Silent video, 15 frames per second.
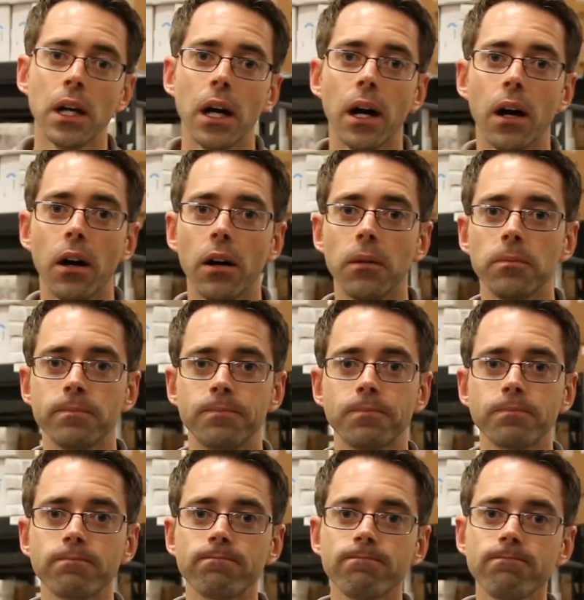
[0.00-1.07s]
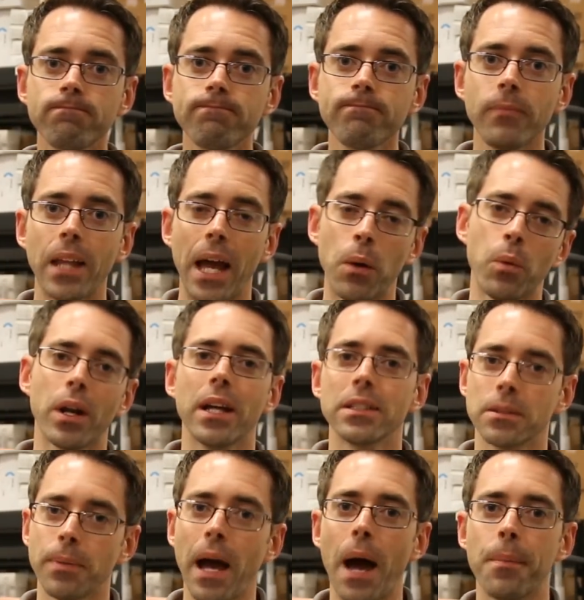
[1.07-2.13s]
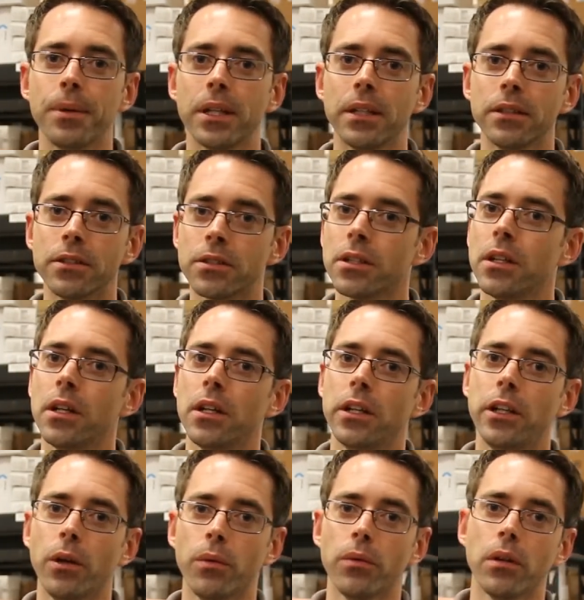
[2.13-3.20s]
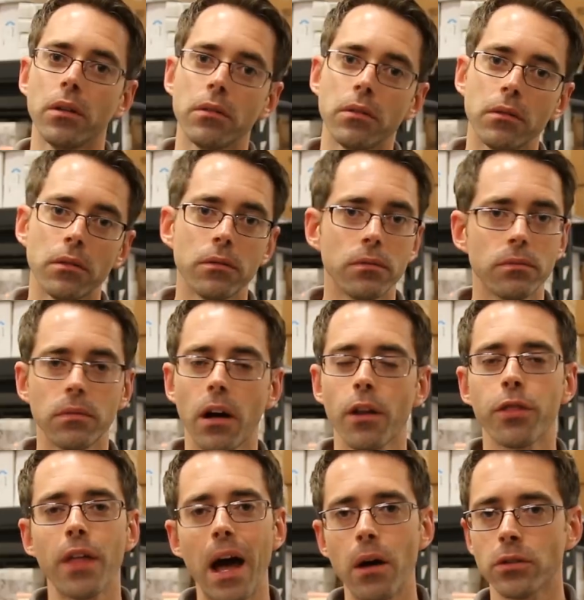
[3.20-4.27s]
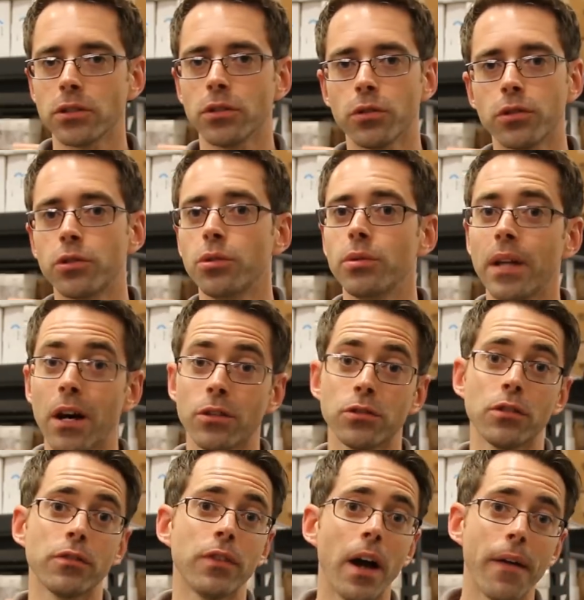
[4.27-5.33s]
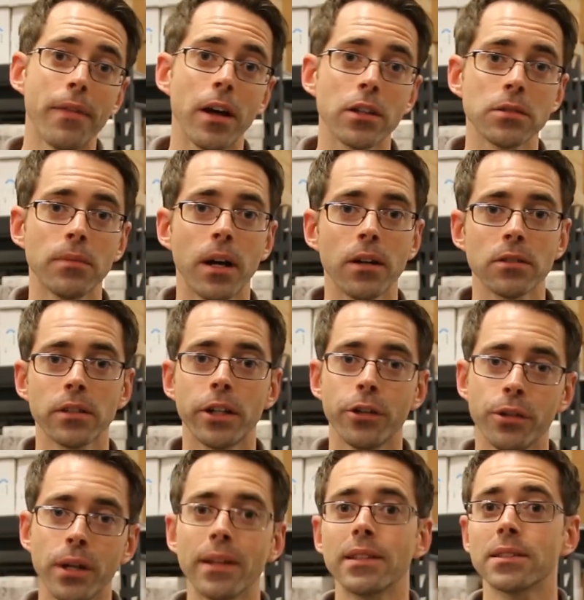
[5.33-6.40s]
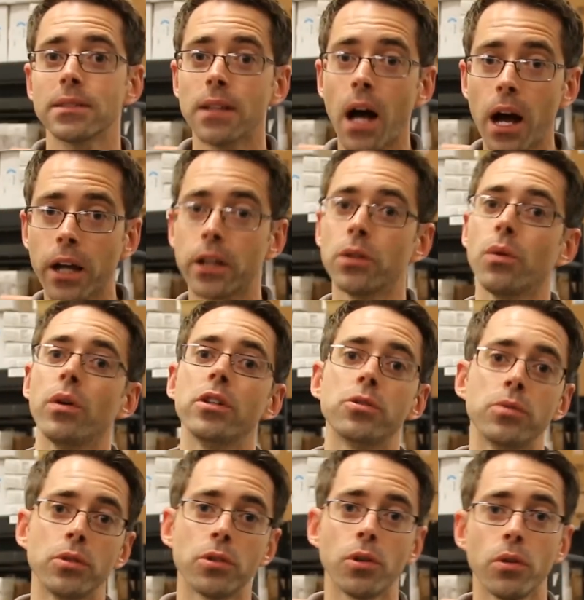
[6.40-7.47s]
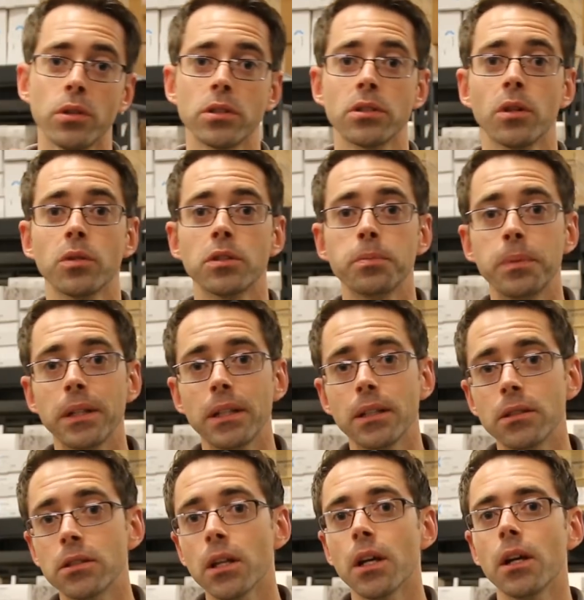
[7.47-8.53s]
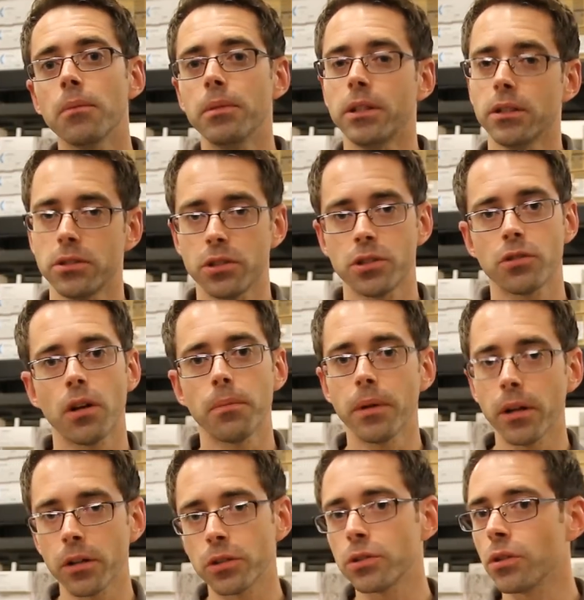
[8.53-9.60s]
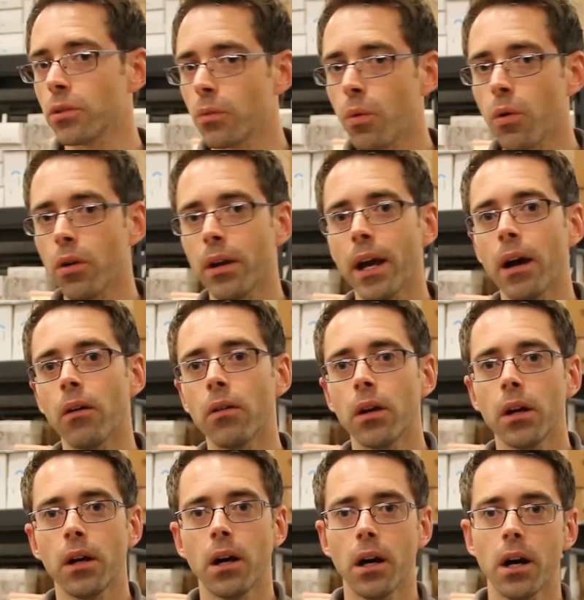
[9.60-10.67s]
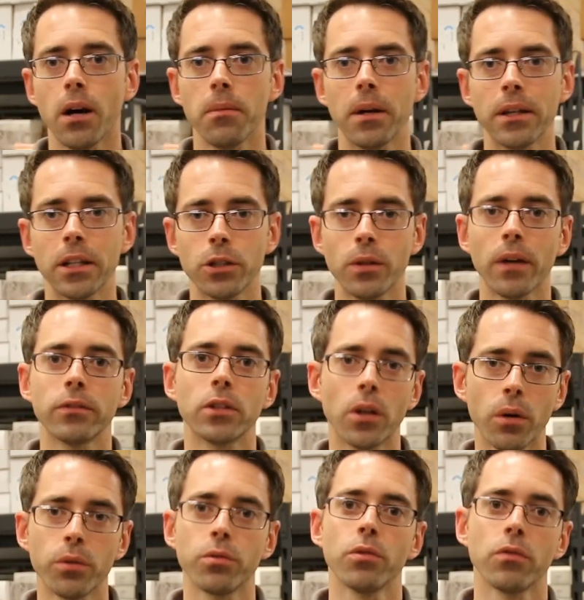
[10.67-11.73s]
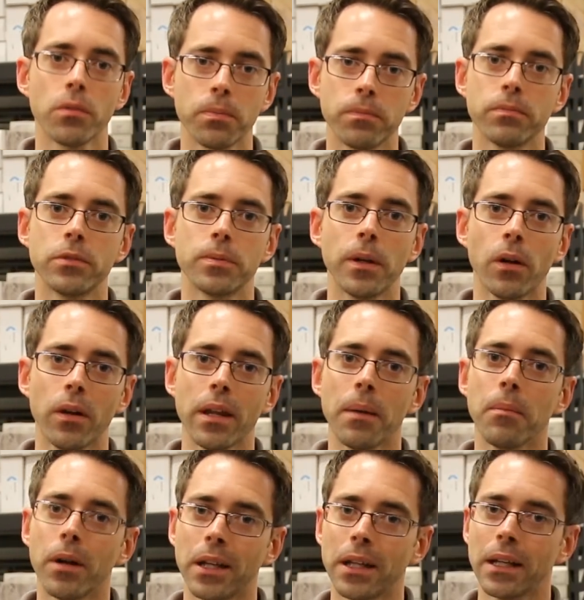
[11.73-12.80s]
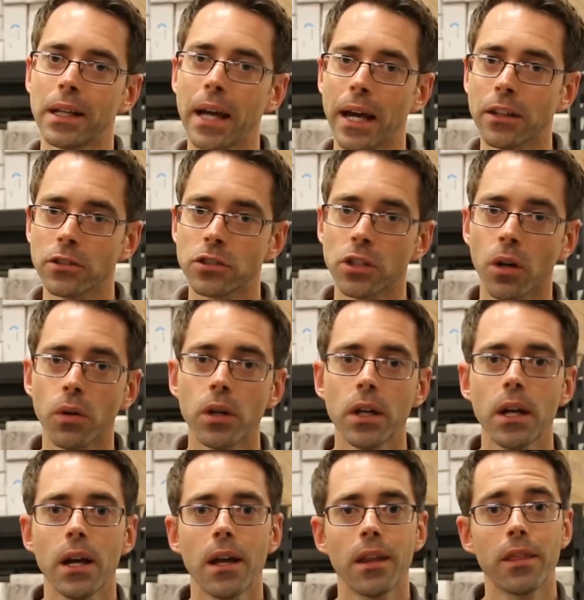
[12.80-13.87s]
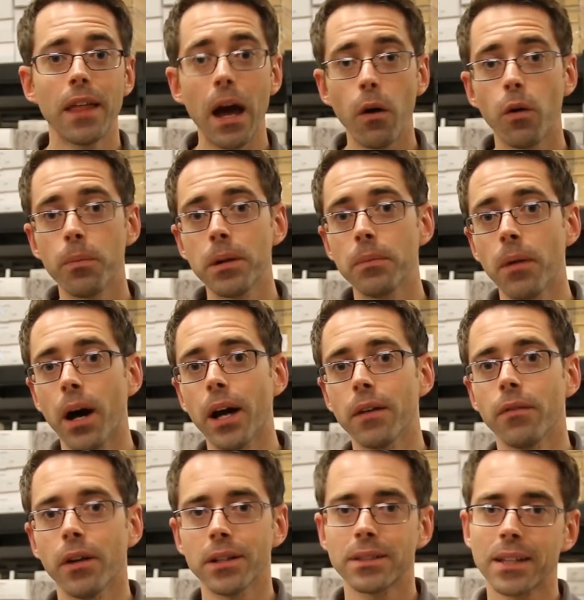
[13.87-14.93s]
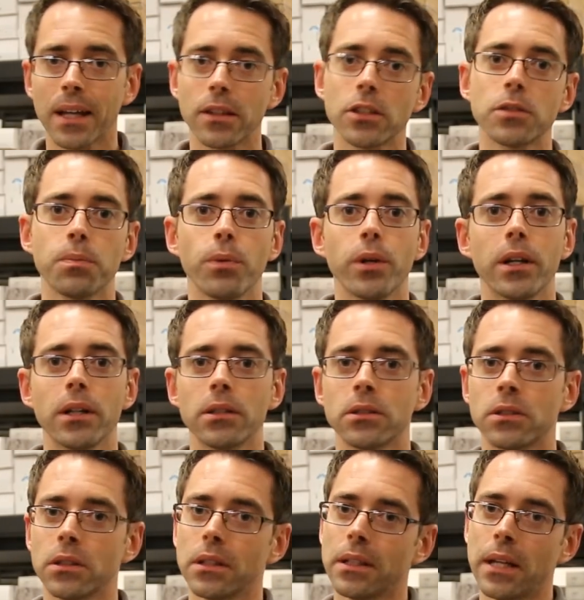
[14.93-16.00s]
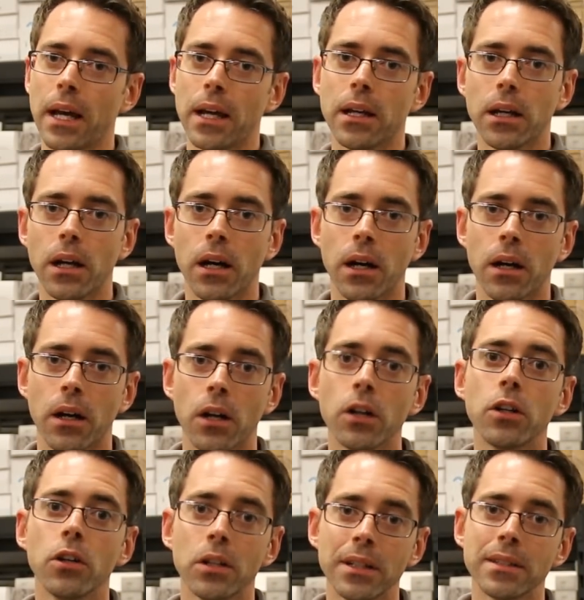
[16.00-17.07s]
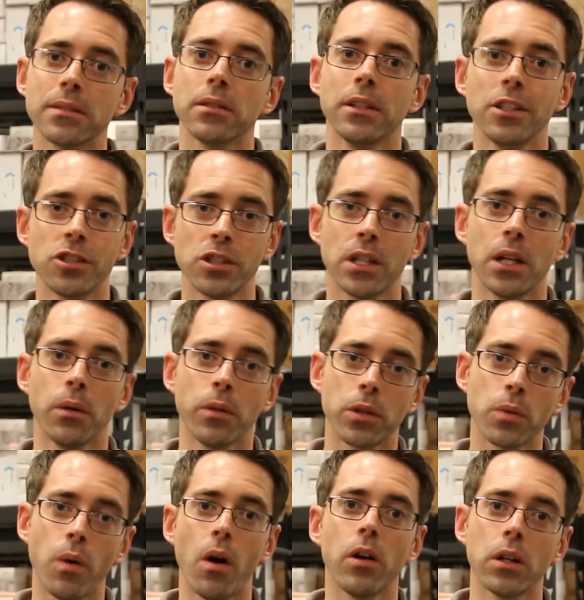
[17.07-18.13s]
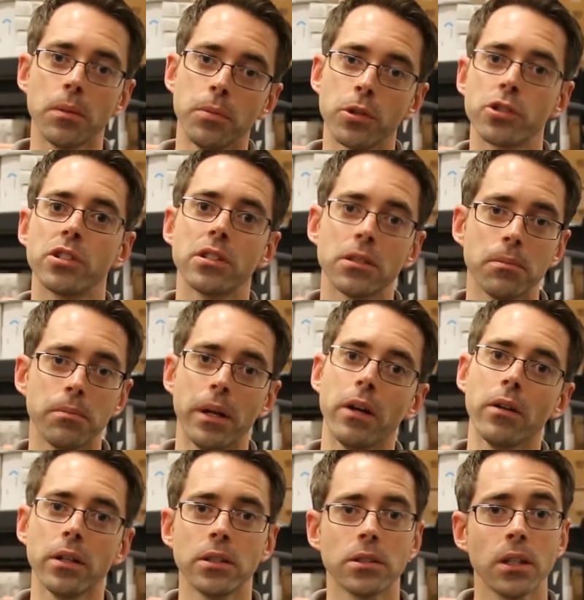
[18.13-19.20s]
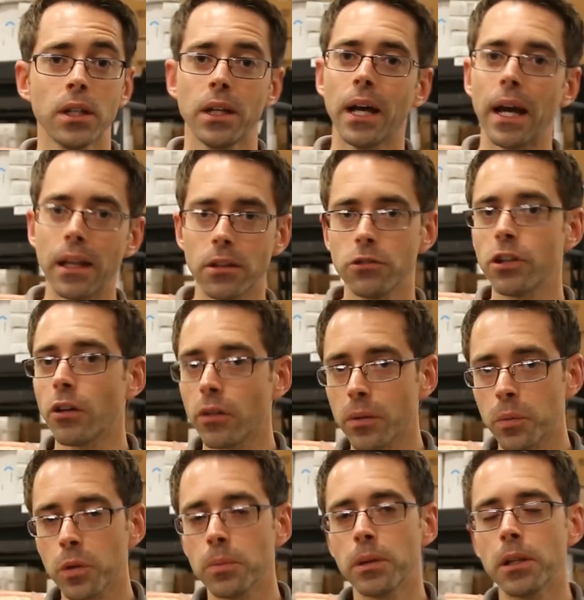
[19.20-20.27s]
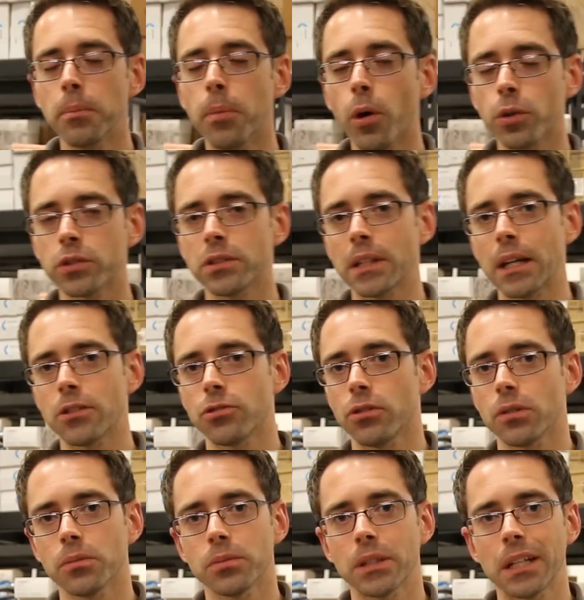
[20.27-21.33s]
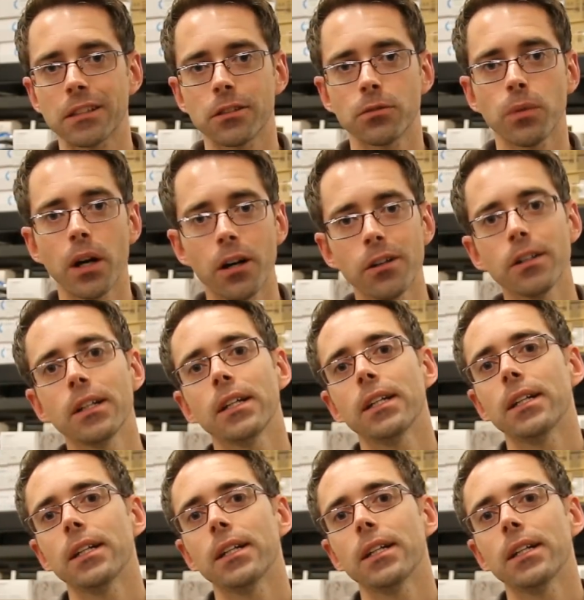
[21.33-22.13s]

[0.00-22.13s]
And what ends up happening is, 1,000 or 2,000 or 5,000 miles later, you get this knocking noise when you turn at slow speeds because the strut bearings are worn out, and then you have to go through and spend all that money again. So that would be my advice. Get the springs, get a good installation kit with quality bushings and bearings, and generally would be the bolts in that circumstance as well.